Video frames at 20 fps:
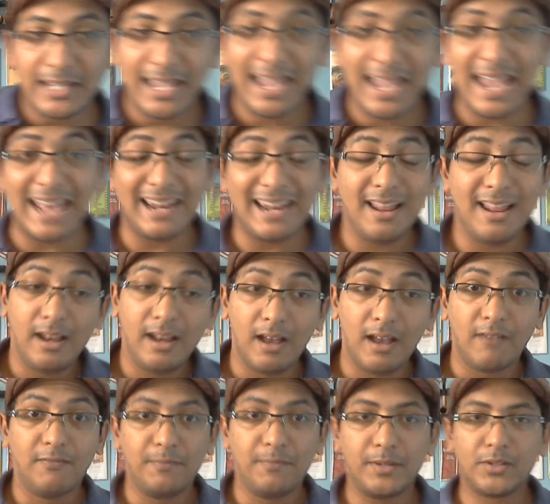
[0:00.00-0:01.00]
And I
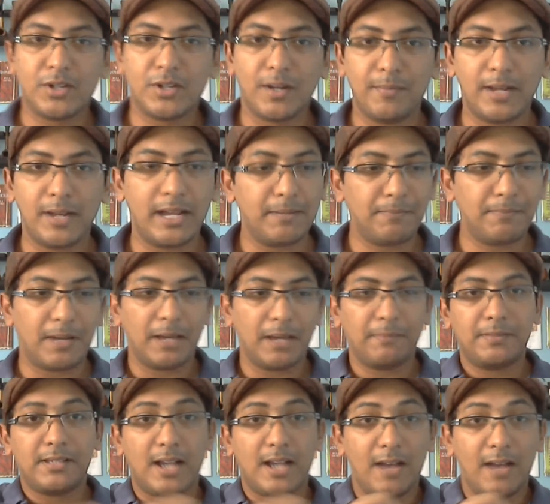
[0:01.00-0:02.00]
love meerschaum lined
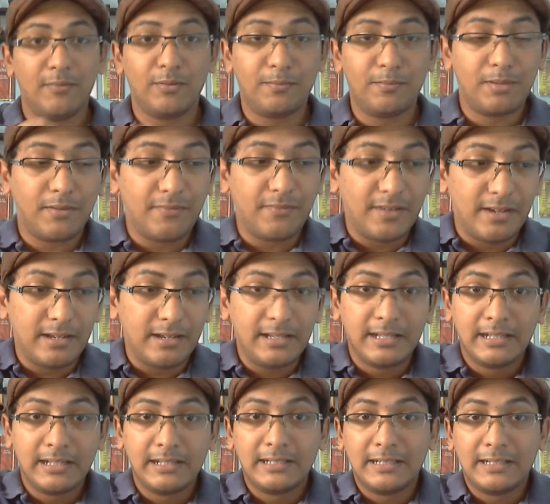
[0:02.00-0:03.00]
pipes. I would prefer
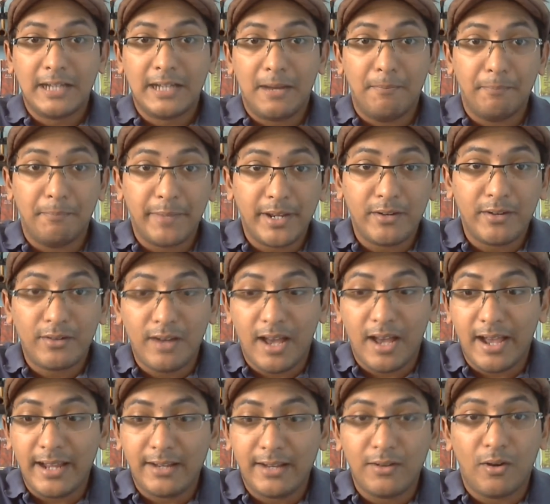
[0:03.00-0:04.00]
a mirror
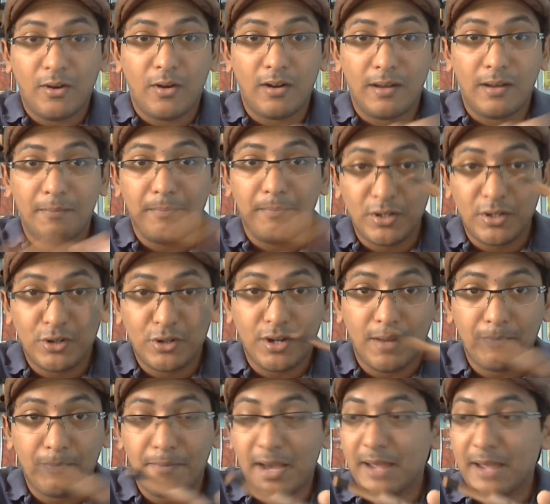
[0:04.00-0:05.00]
lined or a
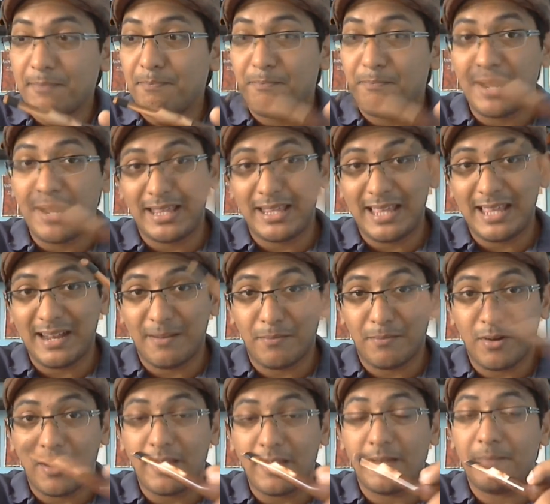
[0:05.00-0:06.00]
meerschaum pipe better than a
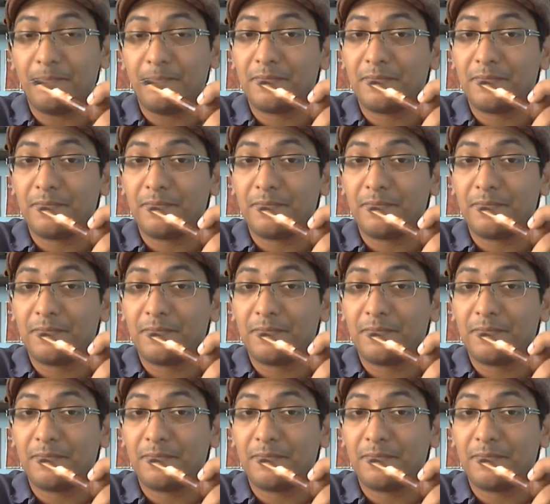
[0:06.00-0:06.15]
briar.